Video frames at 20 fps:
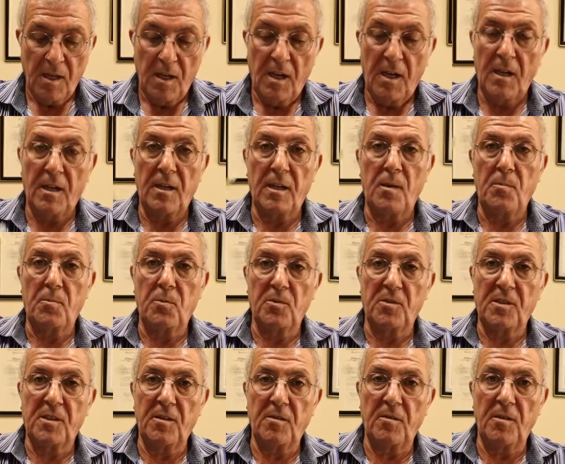And I
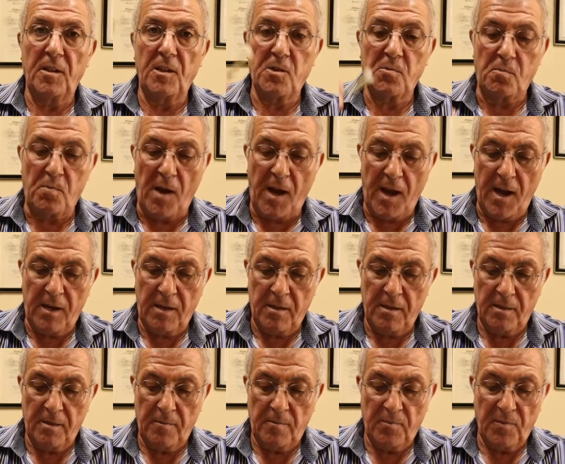put syringe back
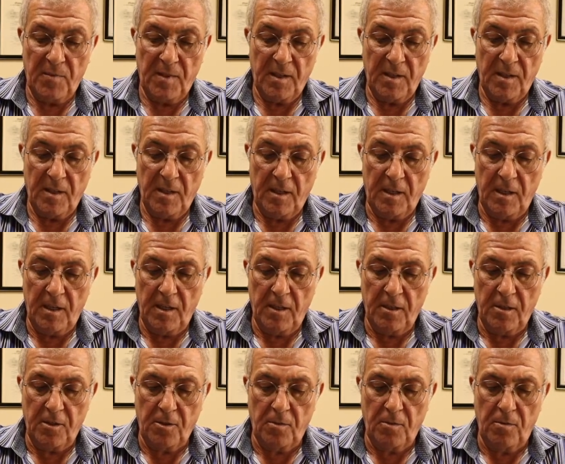
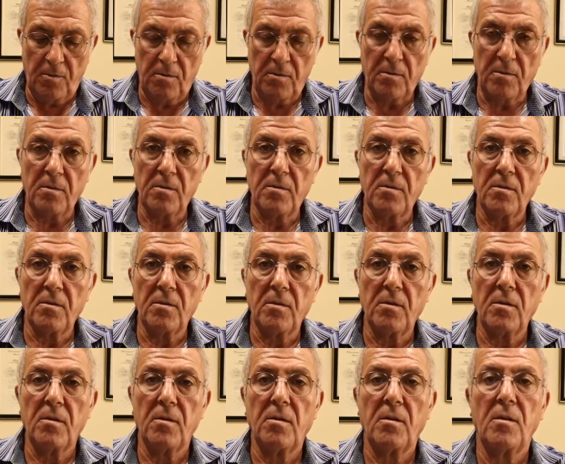into
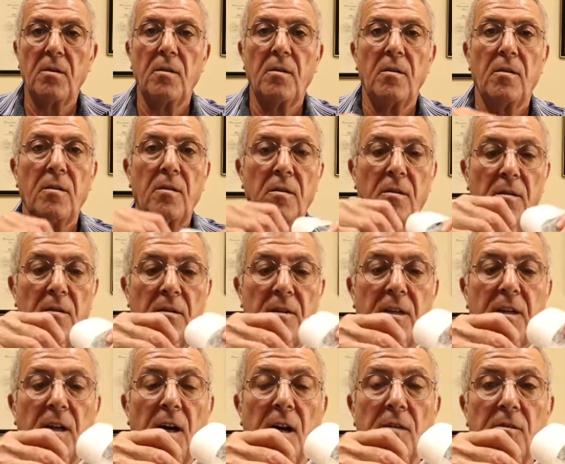the
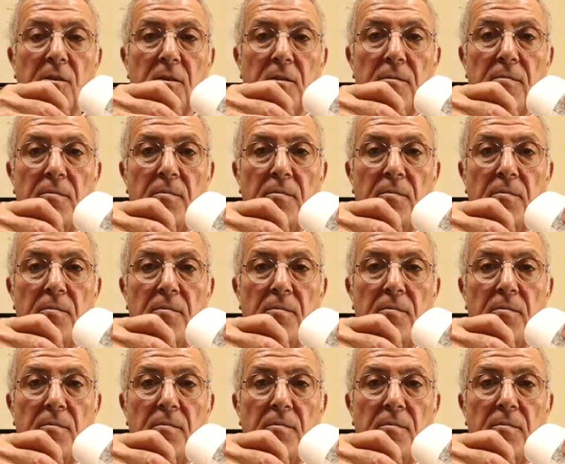cover.